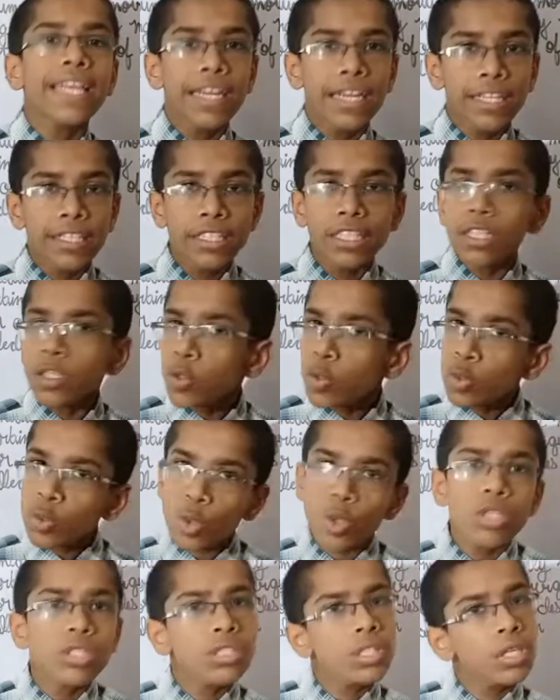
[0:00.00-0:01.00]
energy to
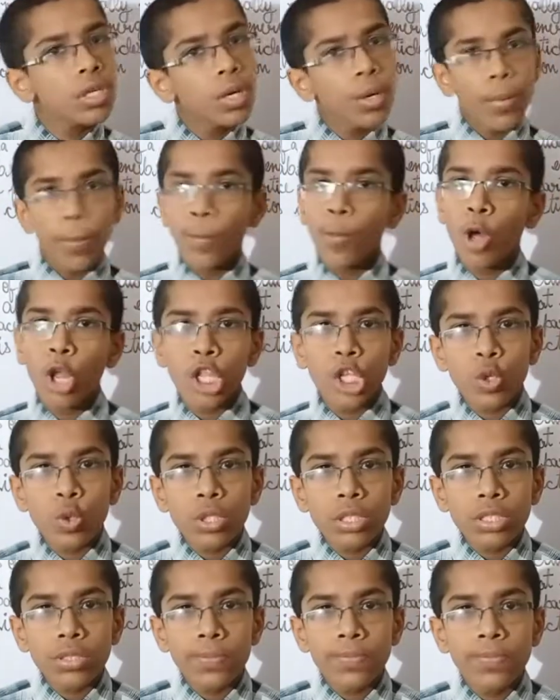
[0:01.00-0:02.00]
those
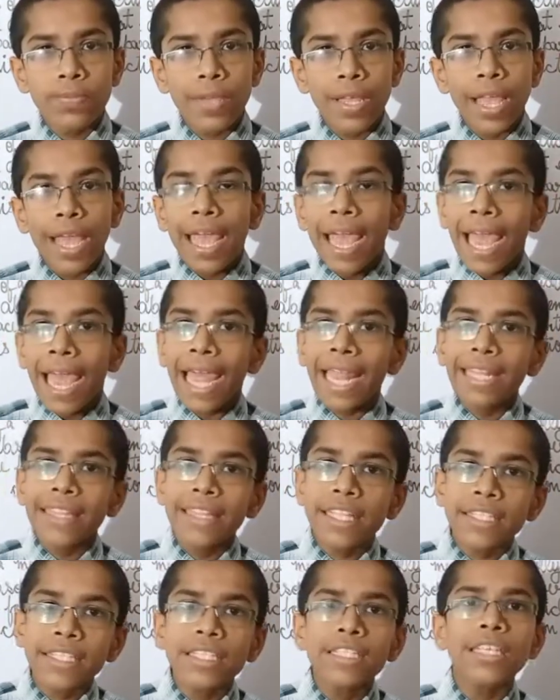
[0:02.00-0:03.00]
molecules, and
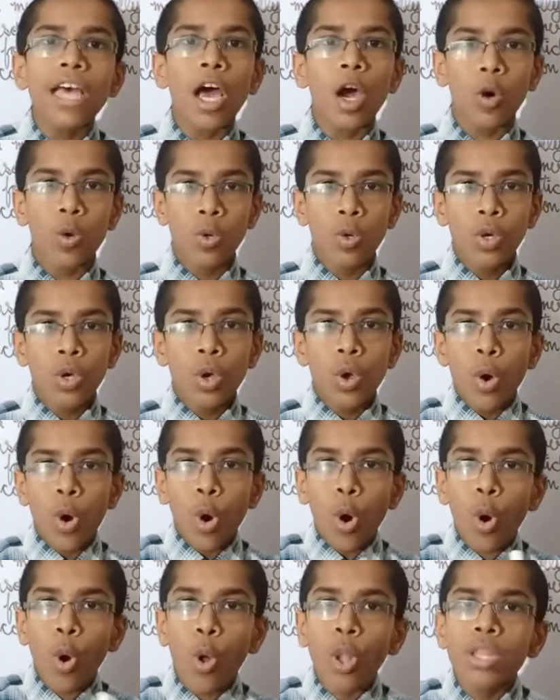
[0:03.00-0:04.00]
this is how
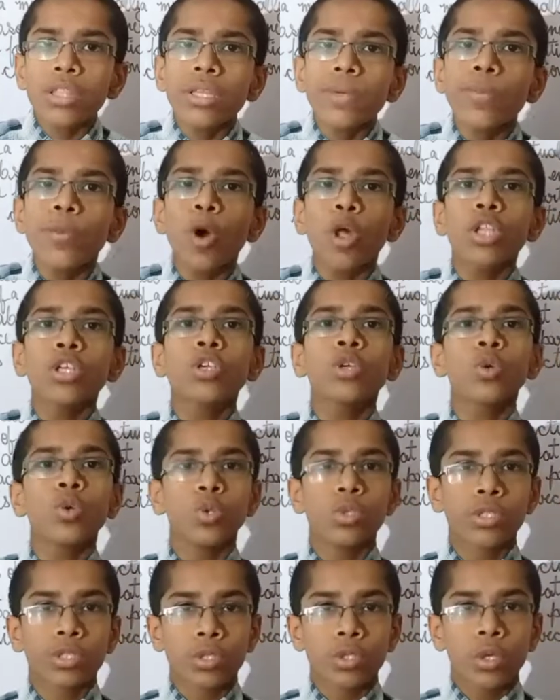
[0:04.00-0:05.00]
all the
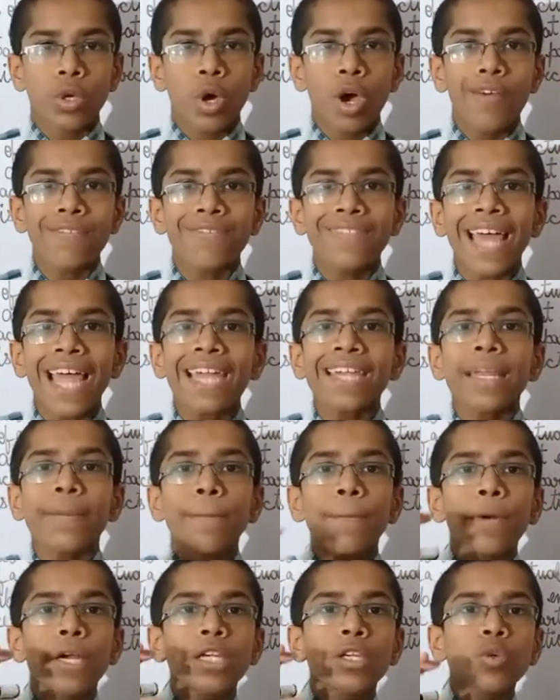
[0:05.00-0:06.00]
molecules of that
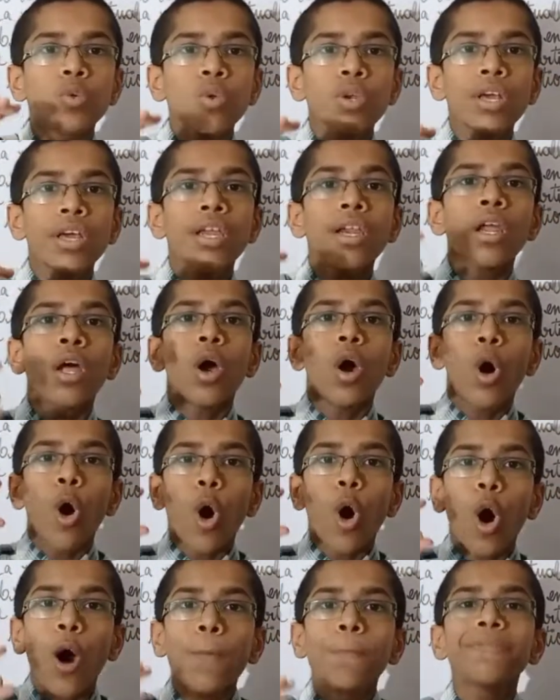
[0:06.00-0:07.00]
particular
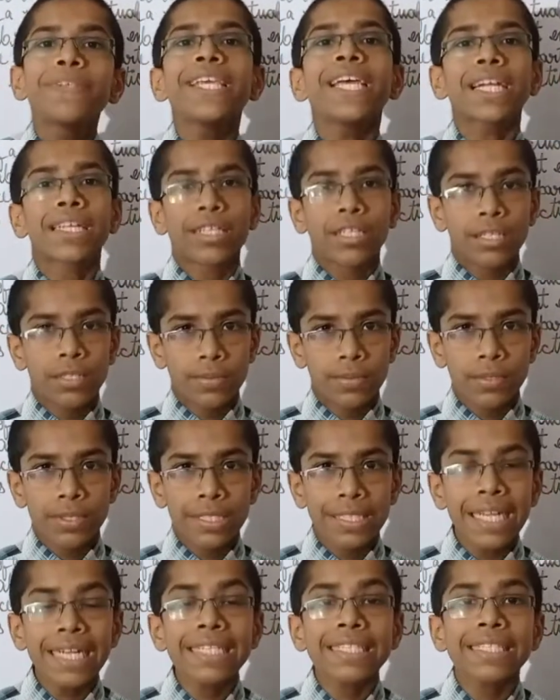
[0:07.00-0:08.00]
object
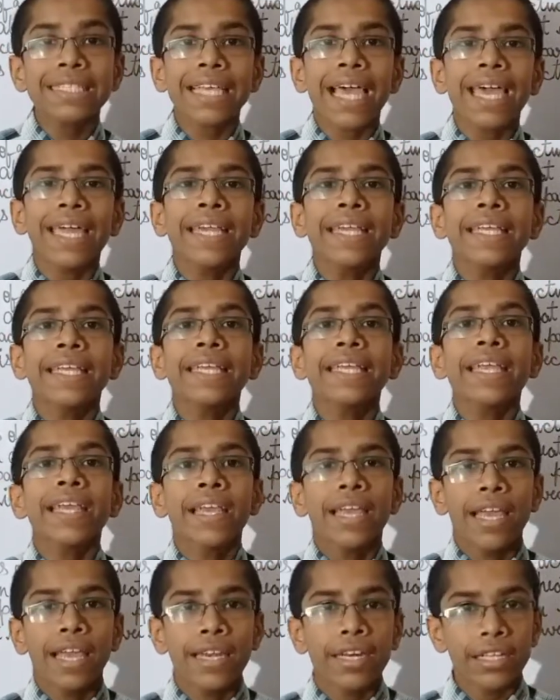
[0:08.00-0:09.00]
gets kinetic
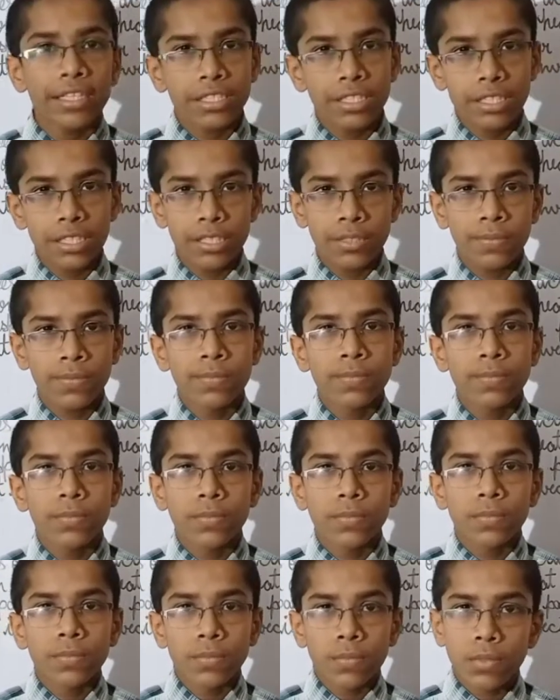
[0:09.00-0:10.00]
energy.
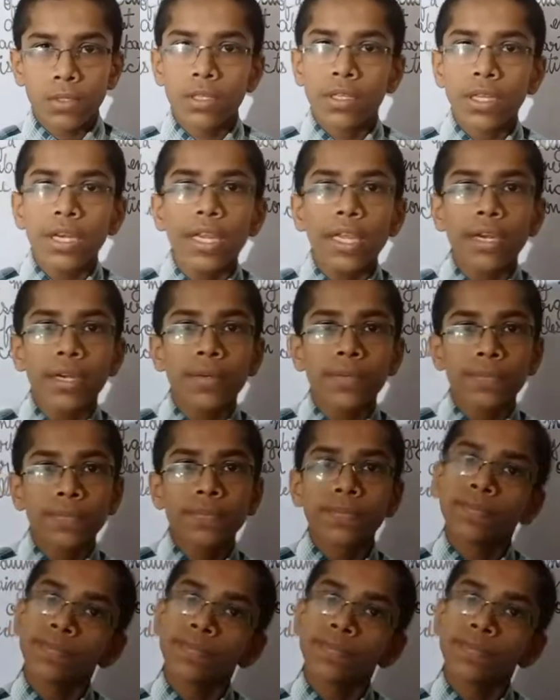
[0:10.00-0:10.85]
Clear?